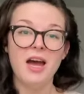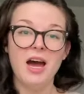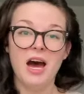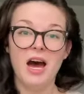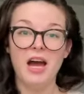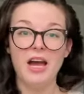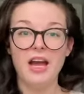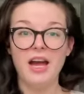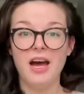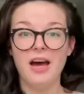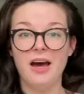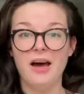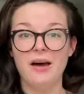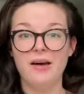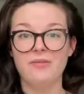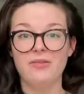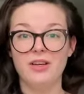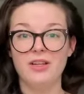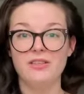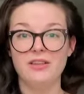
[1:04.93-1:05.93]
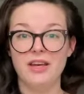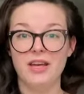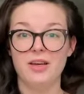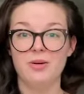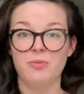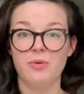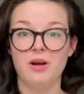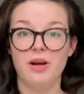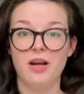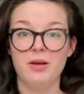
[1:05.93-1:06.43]
I have a day
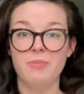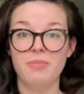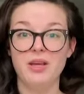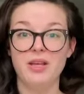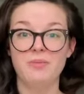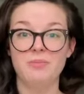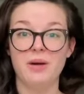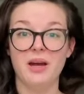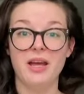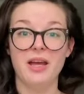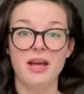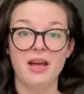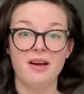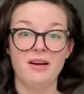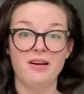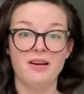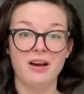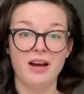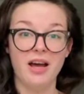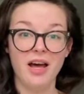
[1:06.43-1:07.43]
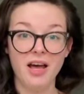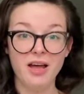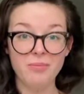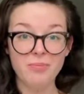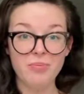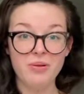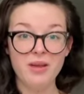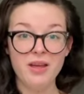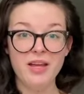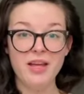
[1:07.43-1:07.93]
where I pin my hair
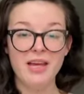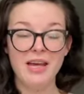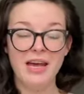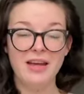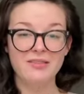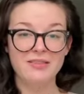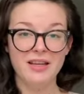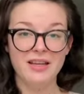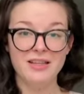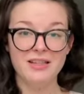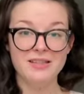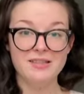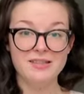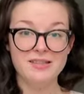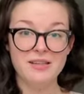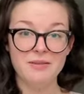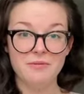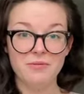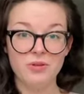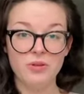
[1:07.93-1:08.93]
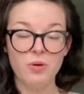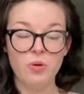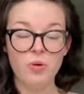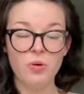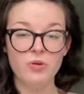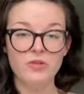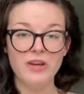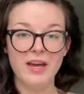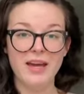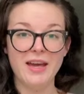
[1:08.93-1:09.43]
up and let it sit for the
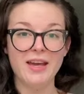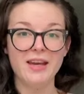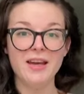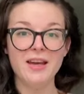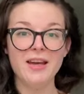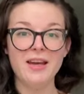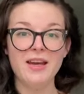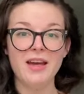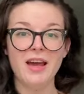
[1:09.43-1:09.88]
whole day,